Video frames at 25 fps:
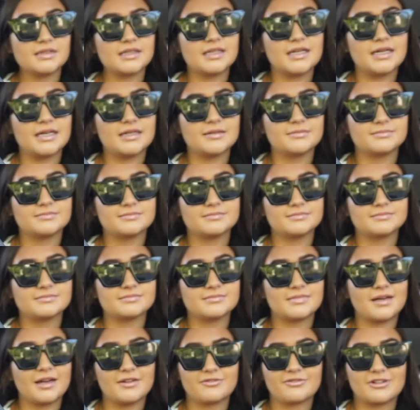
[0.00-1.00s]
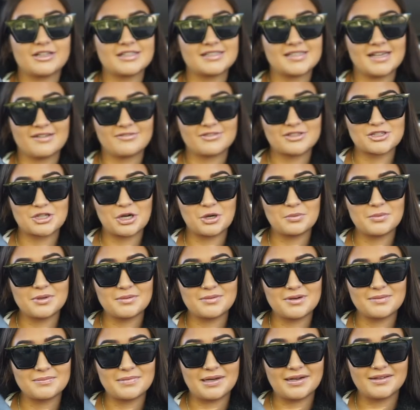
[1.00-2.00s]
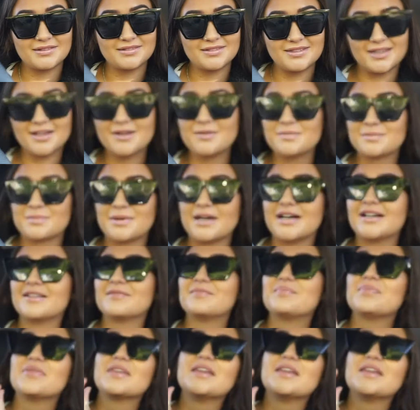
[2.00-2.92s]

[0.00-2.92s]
My friends haven't told me what mountain yet, but